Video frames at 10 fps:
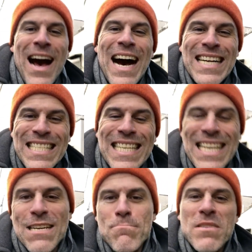
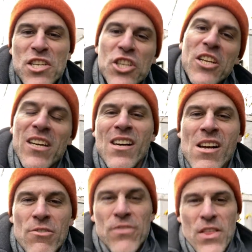hunting mission
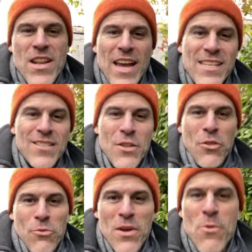for the next
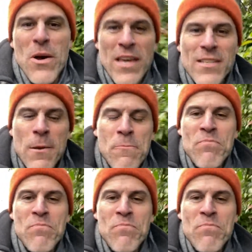three weeks.